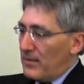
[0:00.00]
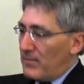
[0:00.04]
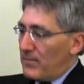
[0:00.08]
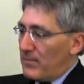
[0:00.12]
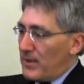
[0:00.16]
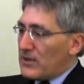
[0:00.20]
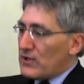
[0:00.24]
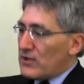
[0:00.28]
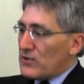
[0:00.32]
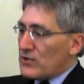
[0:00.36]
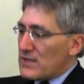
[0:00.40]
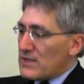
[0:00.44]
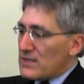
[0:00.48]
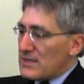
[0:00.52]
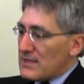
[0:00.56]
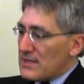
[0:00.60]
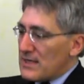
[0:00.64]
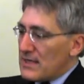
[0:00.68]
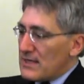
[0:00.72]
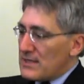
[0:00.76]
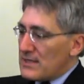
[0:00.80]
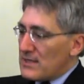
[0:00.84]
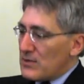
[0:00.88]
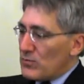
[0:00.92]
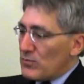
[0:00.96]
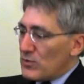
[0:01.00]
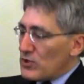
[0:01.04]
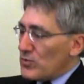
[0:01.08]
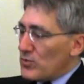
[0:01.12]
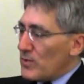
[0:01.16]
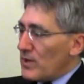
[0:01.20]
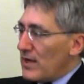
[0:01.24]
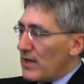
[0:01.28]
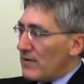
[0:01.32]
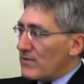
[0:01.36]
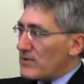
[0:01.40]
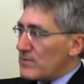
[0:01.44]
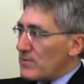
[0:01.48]
But there's a sense in which
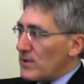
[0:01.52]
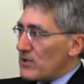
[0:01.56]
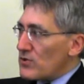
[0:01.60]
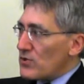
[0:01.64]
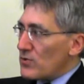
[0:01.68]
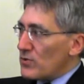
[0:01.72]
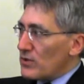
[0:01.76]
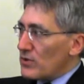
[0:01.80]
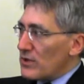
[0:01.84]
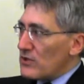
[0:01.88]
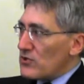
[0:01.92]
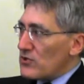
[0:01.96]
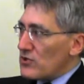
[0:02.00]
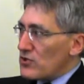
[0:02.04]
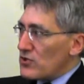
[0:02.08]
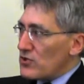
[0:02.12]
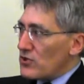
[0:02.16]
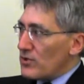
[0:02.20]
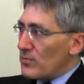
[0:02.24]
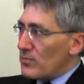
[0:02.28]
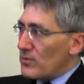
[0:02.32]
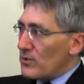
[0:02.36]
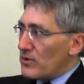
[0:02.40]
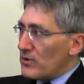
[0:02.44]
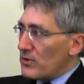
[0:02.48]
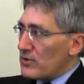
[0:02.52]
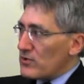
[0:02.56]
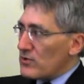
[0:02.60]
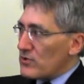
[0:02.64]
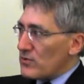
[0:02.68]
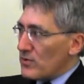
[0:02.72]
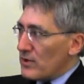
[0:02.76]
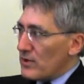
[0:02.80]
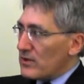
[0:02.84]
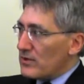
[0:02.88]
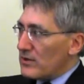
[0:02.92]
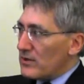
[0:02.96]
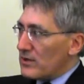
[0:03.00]
we have a special relationship with
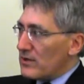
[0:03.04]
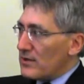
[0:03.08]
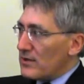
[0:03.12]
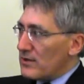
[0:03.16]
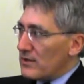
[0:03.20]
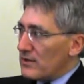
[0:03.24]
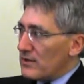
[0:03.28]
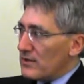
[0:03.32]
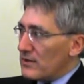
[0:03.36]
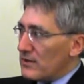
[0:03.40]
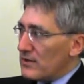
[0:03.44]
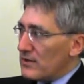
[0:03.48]
Australia